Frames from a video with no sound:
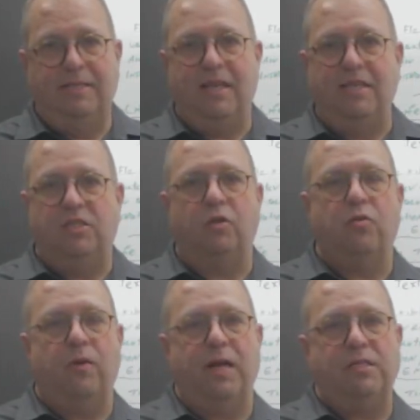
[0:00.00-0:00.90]
is
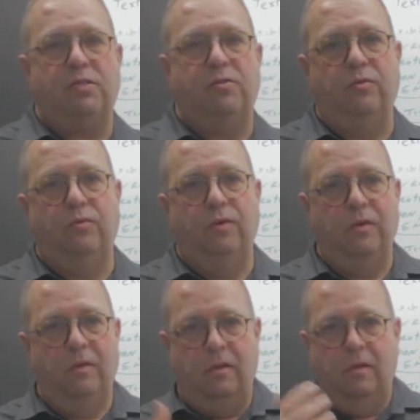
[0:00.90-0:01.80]
authorized to
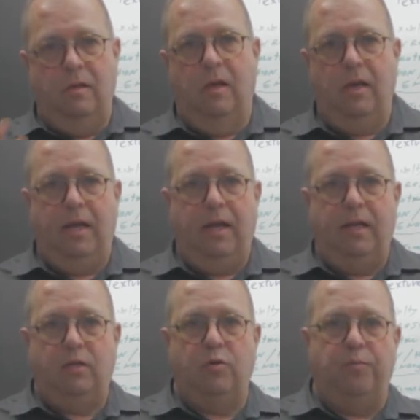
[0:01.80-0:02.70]

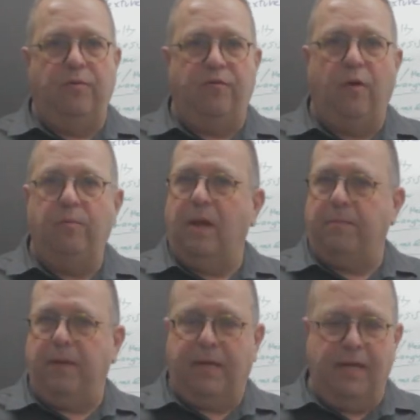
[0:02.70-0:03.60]
perform the
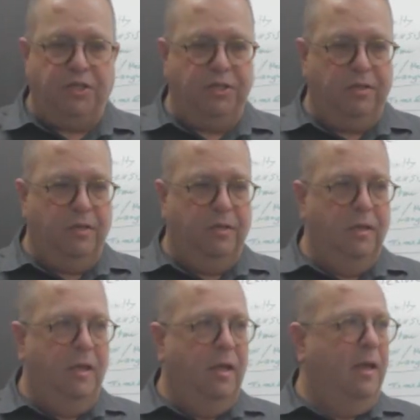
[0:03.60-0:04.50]
application.
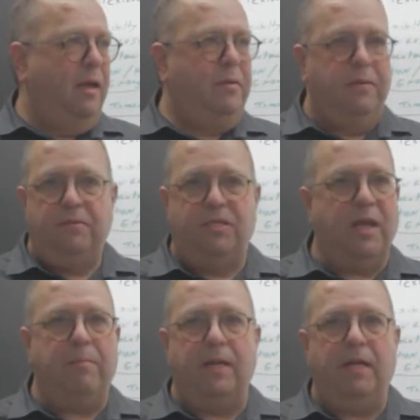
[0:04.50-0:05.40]
And
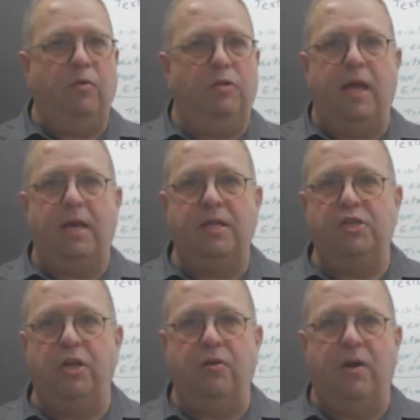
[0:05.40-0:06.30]
somebody, you take a
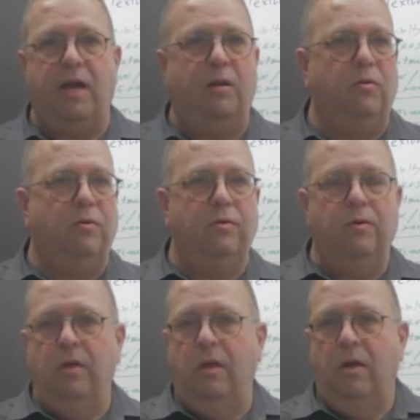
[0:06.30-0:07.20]

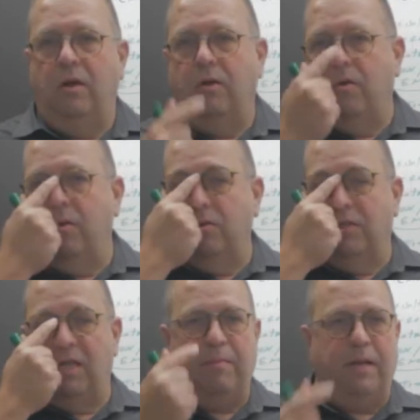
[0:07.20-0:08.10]
general or
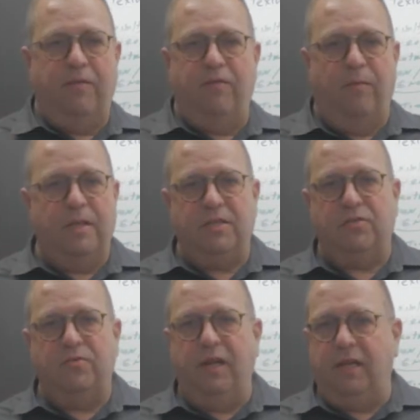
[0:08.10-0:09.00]
somebody from the
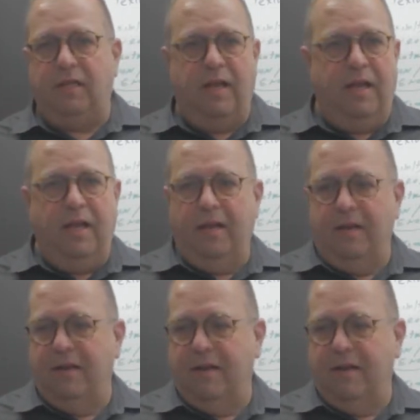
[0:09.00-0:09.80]
street, a